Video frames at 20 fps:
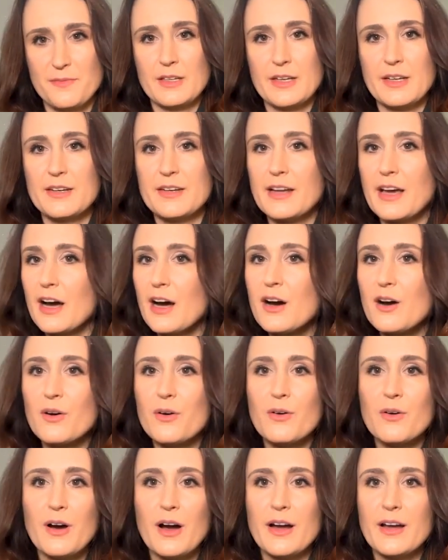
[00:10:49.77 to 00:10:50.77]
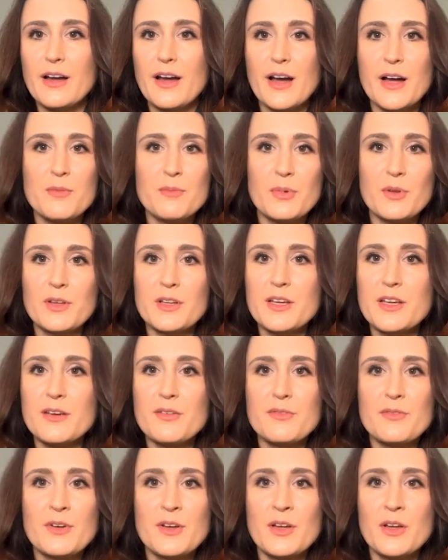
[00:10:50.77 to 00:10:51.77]
And now I, I
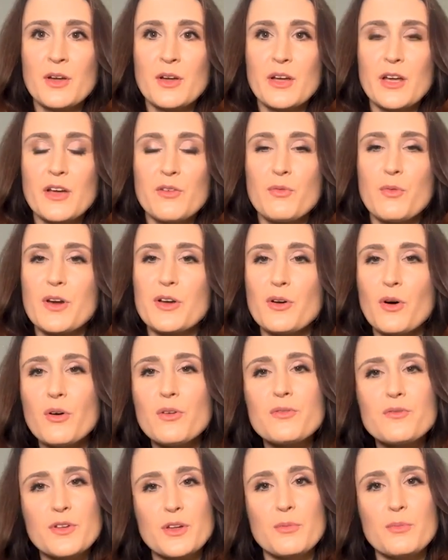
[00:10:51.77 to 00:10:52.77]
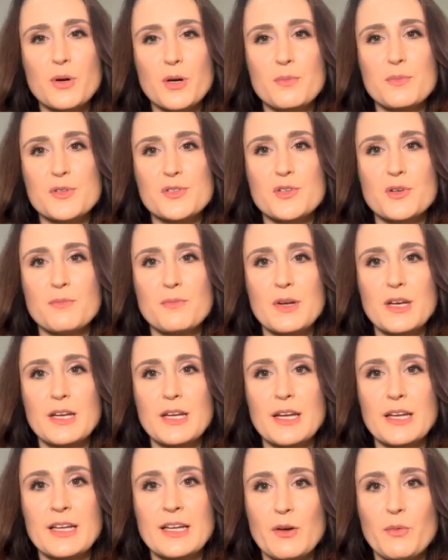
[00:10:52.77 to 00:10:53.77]
believe if we don't feel purpose or
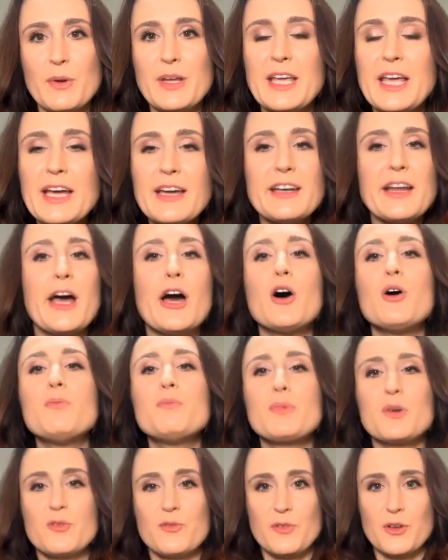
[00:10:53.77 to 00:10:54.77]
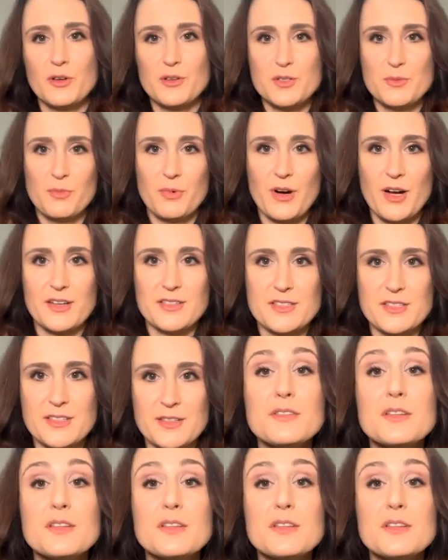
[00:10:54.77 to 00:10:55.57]
meaning, we can't help but feel depressed.